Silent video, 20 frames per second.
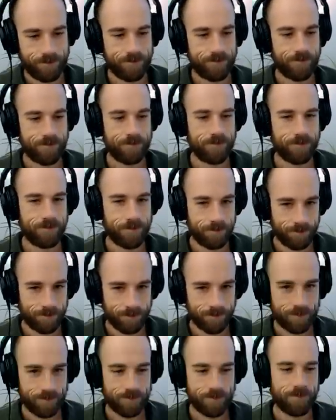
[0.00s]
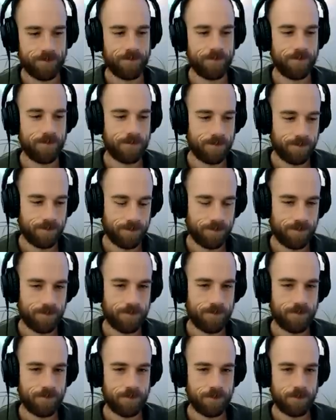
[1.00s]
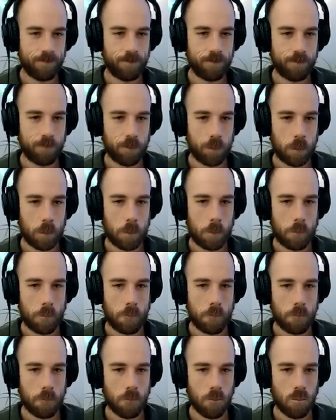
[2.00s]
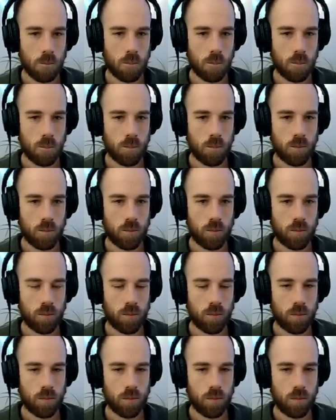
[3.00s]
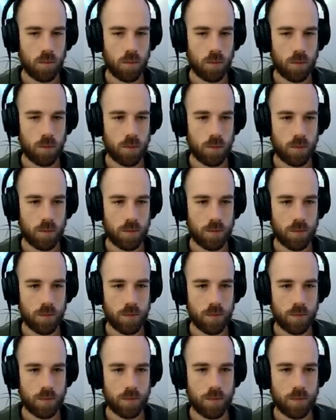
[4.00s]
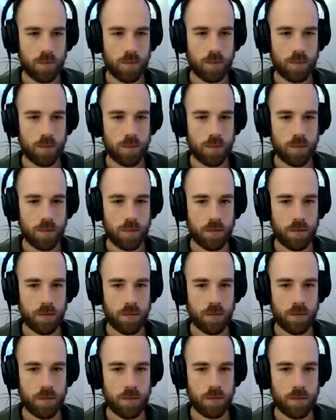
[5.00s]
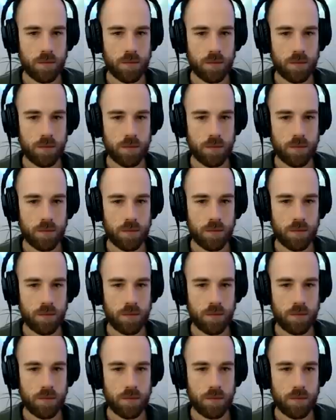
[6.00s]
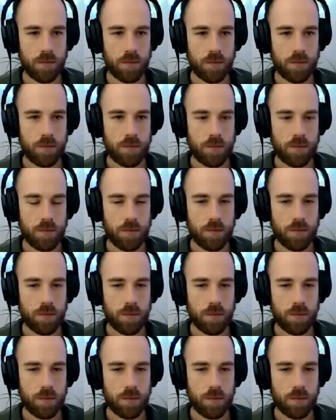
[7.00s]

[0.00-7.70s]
(silent)